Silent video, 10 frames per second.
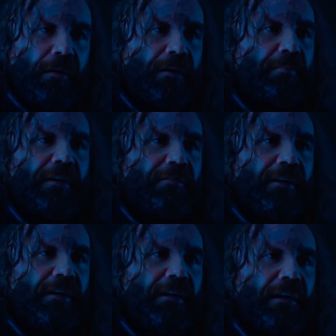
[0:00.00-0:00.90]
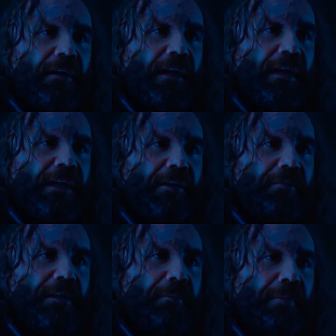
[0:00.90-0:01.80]
It's my fucking luck I end up
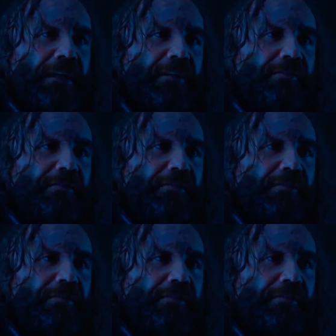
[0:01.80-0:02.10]
with a band